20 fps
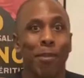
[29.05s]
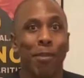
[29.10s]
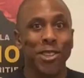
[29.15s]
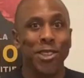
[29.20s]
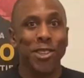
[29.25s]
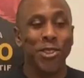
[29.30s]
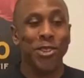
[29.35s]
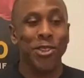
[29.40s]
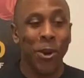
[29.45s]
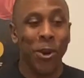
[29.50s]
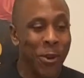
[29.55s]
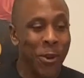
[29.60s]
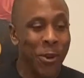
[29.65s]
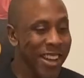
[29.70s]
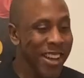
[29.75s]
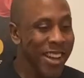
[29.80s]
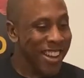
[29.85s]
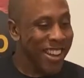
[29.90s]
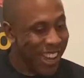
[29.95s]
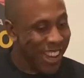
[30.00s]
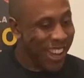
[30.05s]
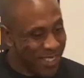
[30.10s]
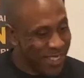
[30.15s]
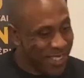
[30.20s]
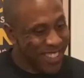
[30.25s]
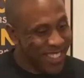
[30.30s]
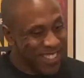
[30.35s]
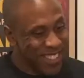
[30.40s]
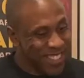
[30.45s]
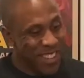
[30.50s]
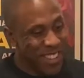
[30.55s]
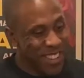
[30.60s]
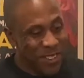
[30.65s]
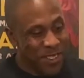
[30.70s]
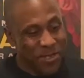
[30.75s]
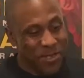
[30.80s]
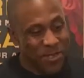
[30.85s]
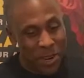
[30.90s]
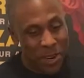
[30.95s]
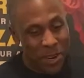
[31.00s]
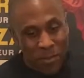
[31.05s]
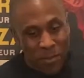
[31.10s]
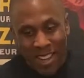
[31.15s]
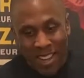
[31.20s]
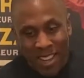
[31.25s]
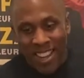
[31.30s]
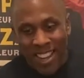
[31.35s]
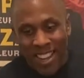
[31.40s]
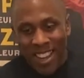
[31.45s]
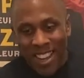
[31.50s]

So as you can see in front of me,